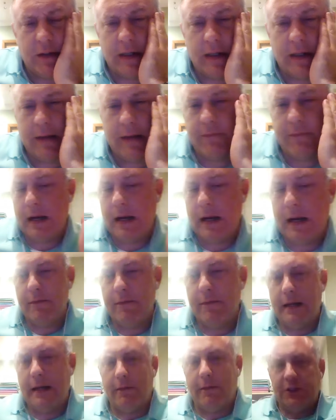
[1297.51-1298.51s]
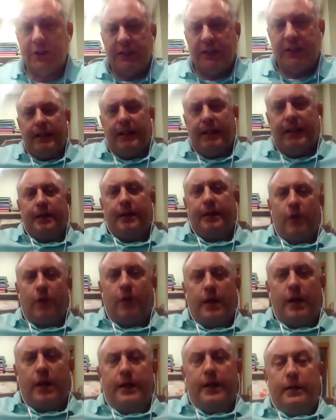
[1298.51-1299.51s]
I I have never seen anything
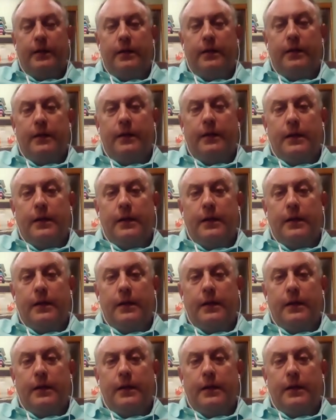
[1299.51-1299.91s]
running a